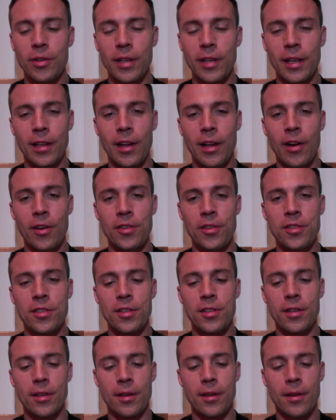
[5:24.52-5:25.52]

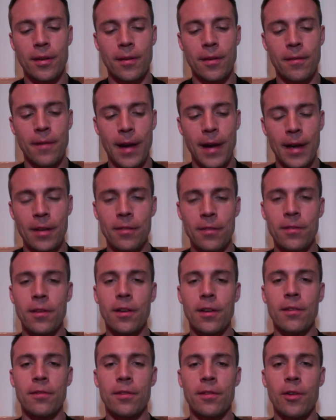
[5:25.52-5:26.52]
large fan
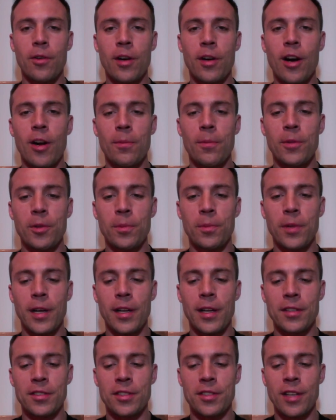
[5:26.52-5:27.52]
of low-carb
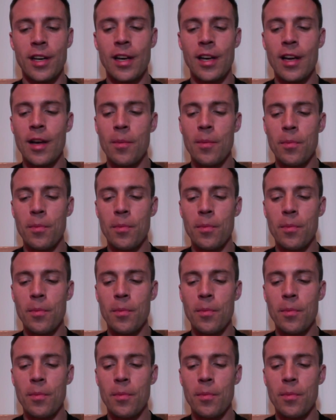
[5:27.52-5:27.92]
eating,